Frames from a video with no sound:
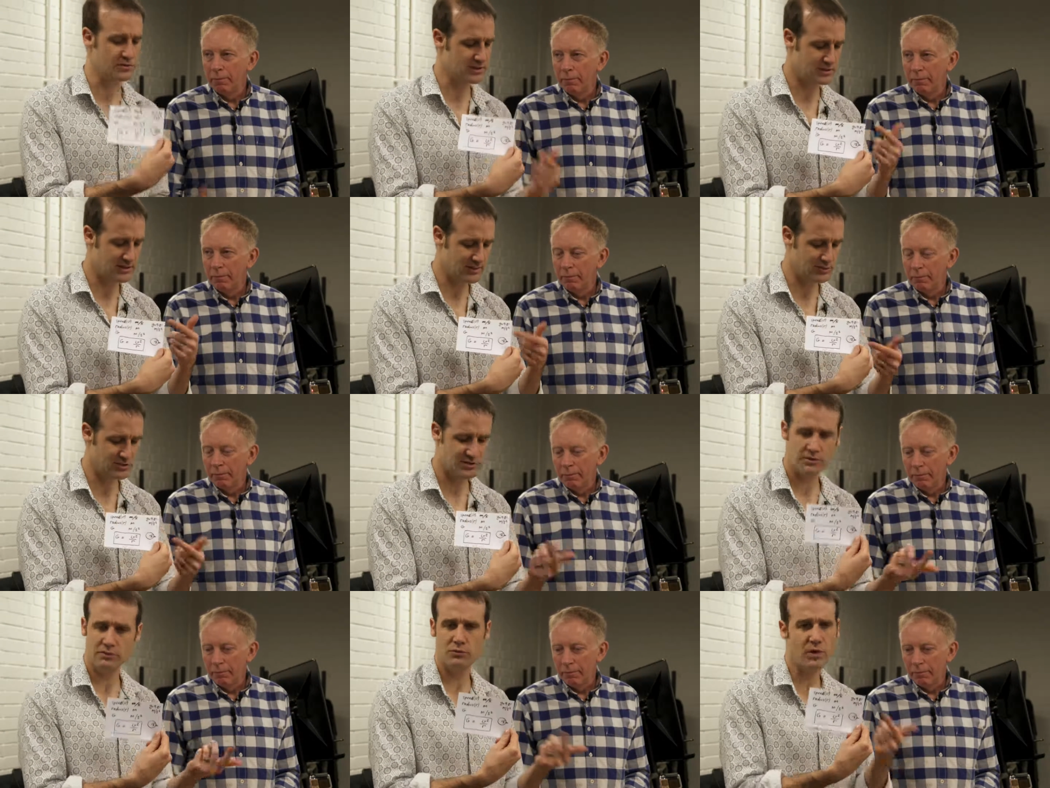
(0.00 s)
Speaker 1: Just double
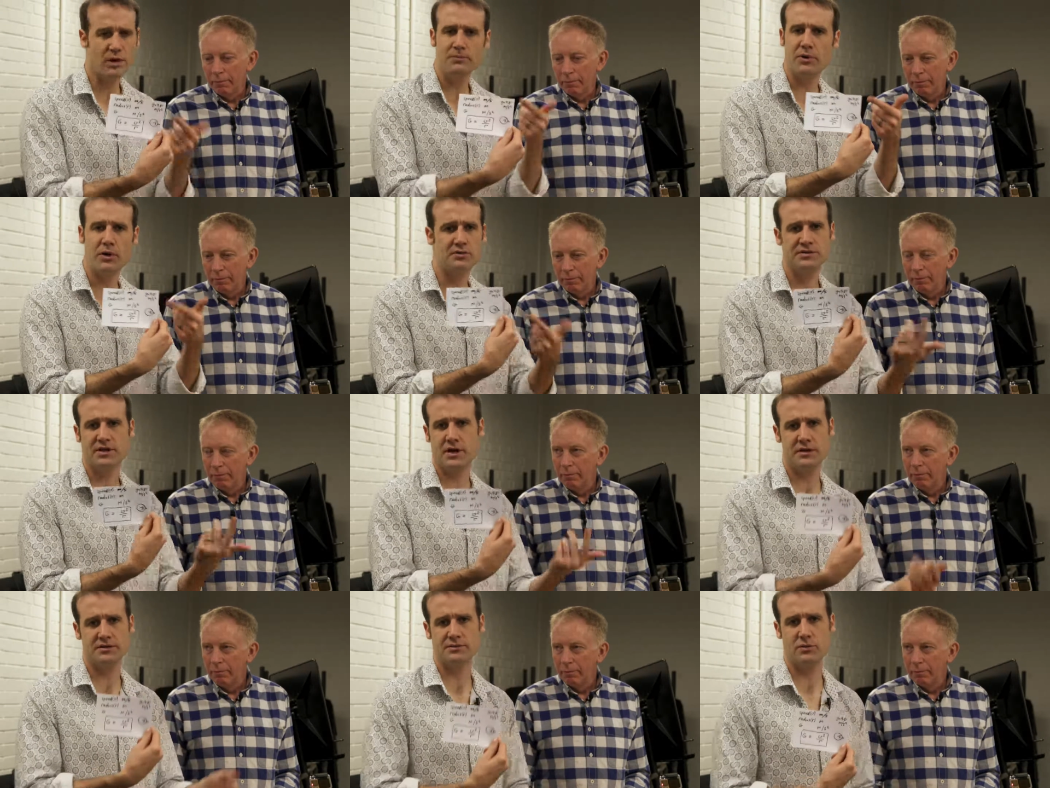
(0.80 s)
do one
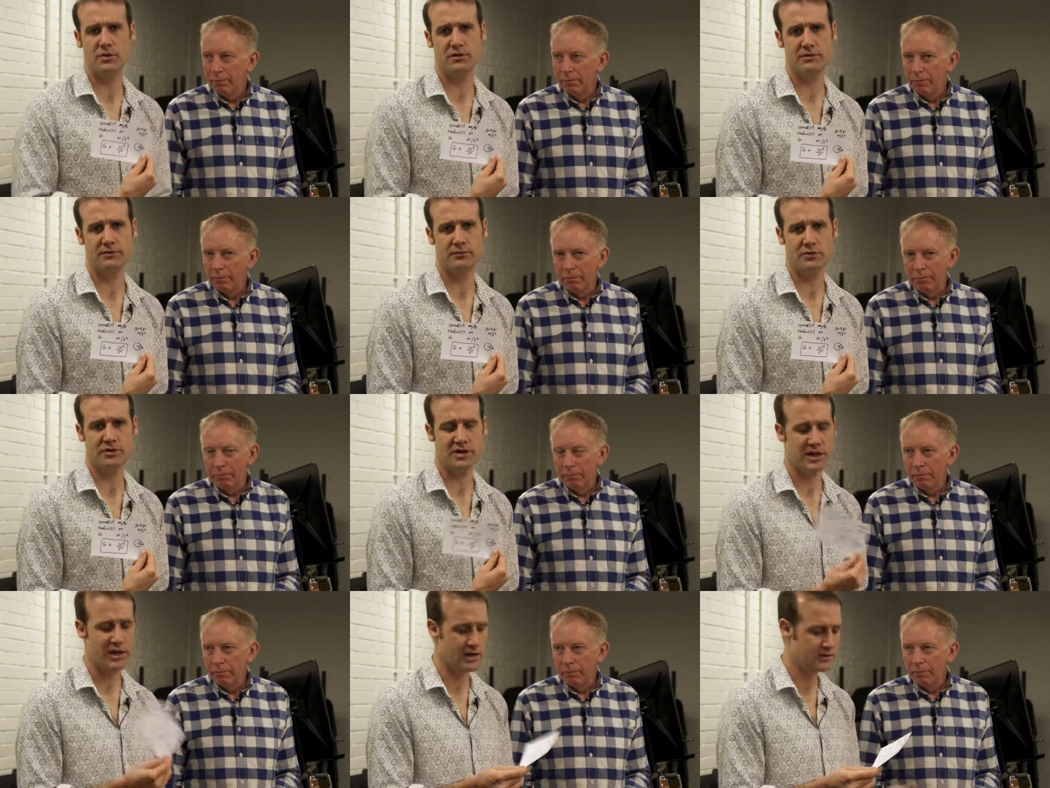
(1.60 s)
postcard's worth of
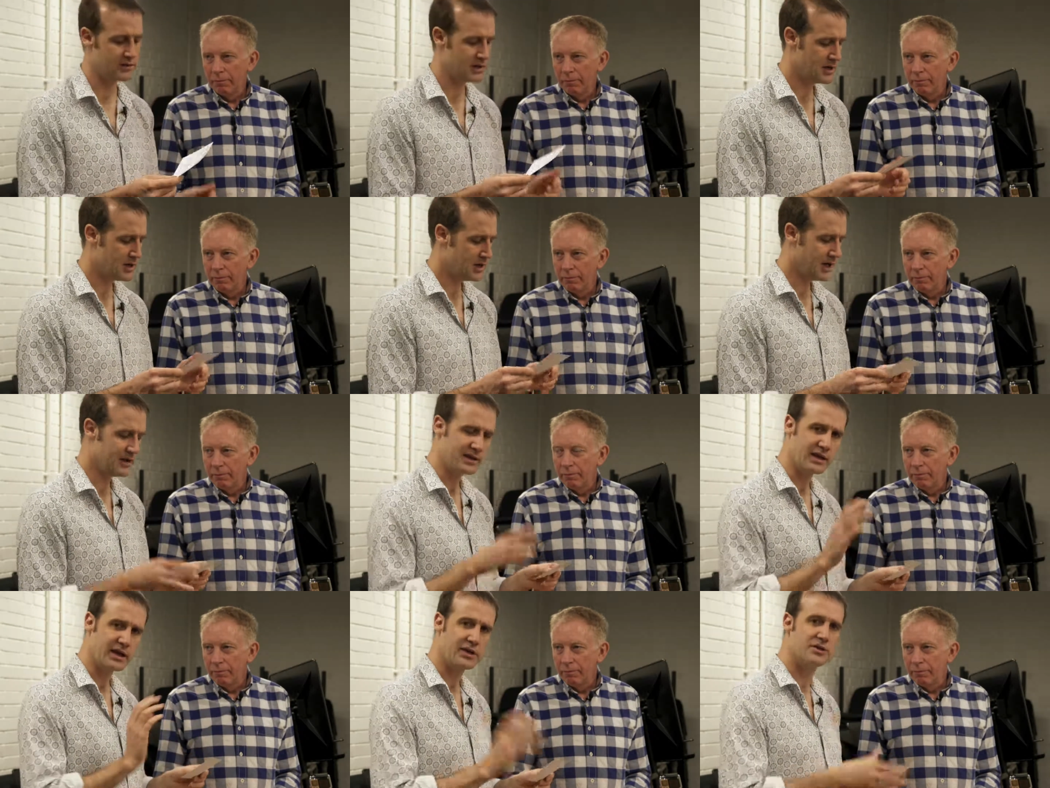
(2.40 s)
working out
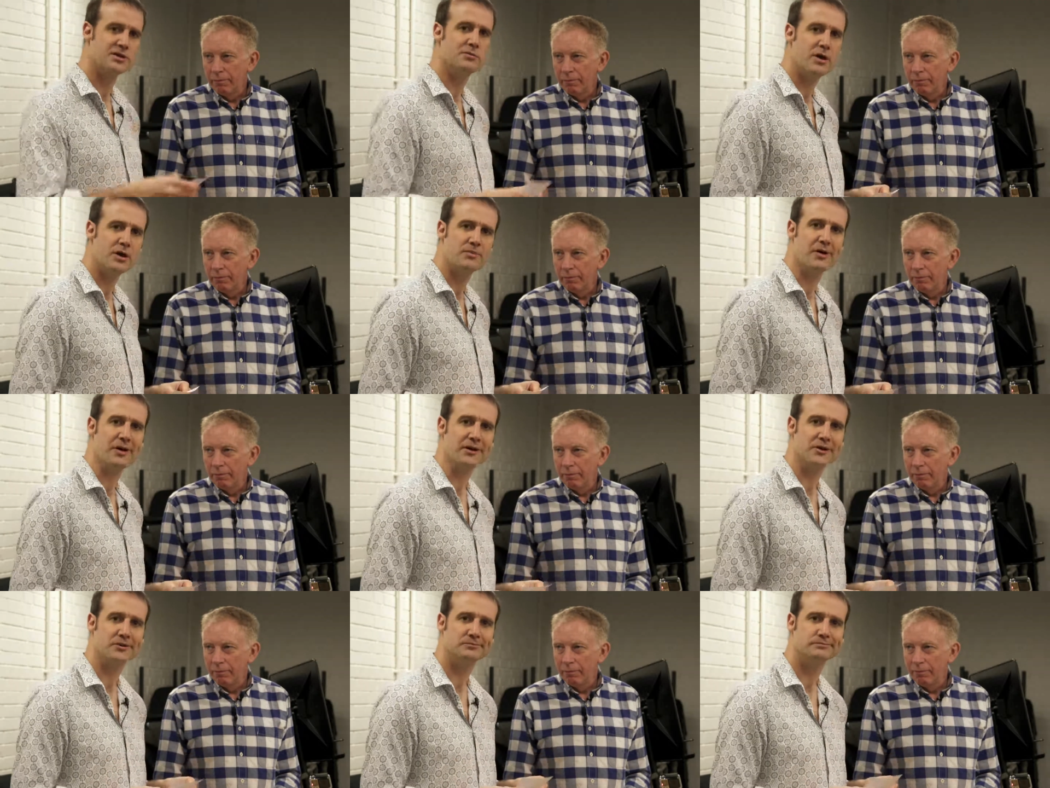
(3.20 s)
and then get on your motorbike.